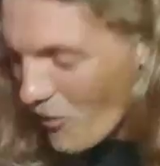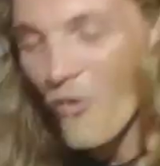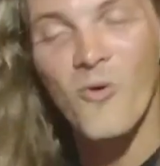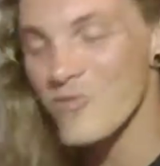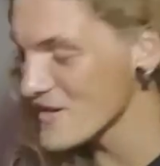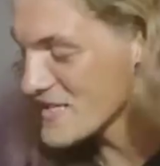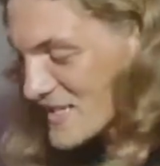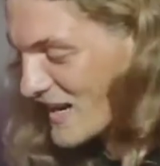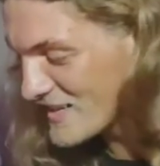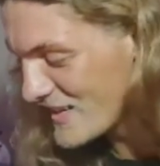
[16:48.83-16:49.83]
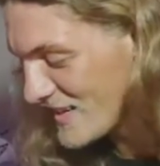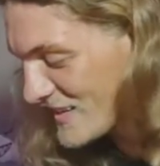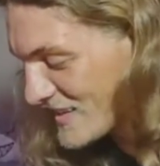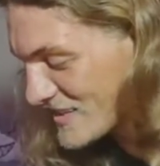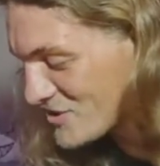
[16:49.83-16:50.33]
The whole reason I
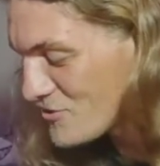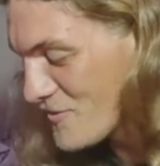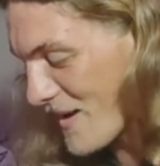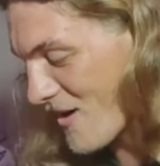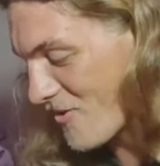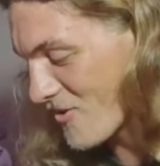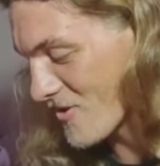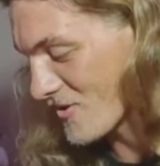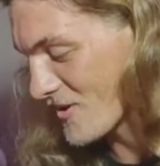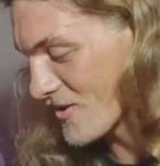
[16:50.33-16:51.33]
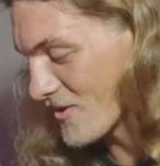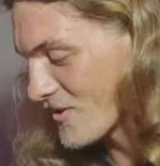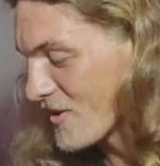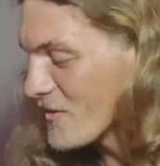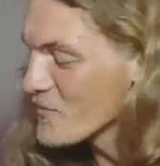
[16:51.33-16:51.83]
didn't get Zoom out
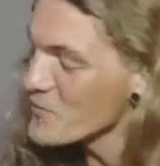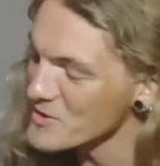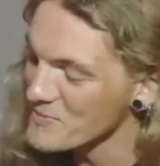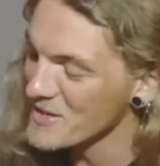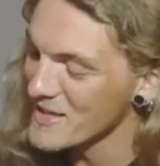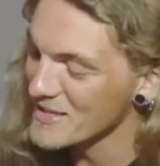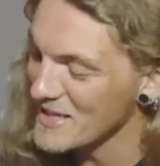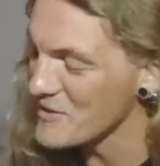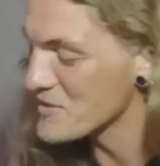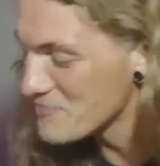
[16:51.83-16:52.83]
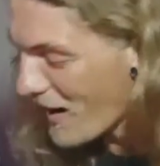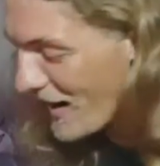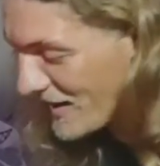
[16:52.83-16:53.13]
earlier was because he was